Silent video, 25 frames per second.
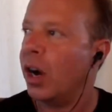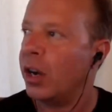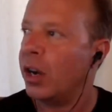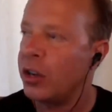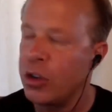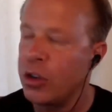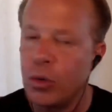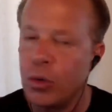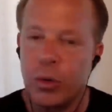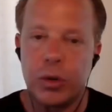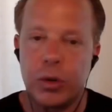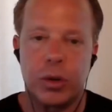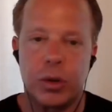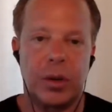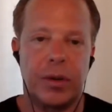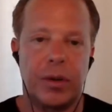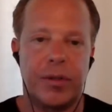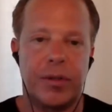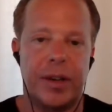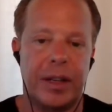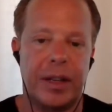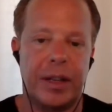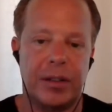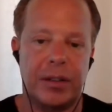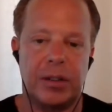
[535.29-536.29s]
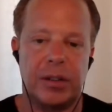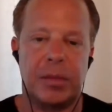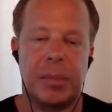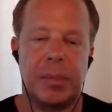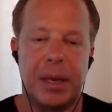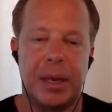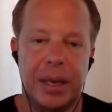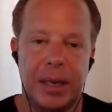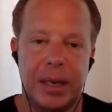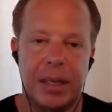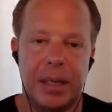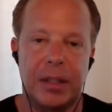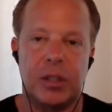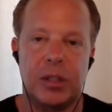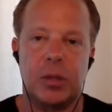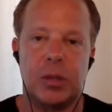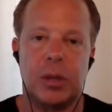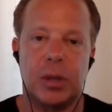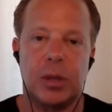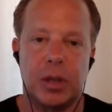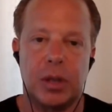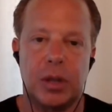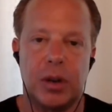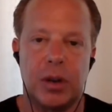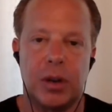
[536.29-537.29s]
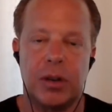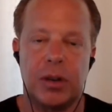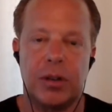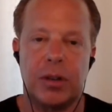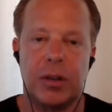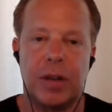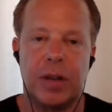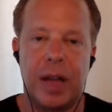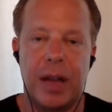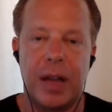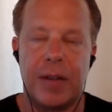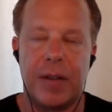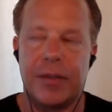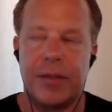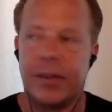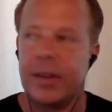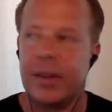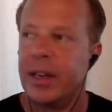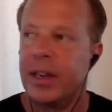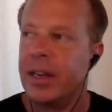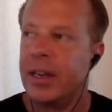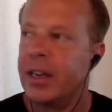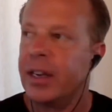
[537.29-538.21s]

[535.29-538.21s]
unusual events beginning to occur in your life.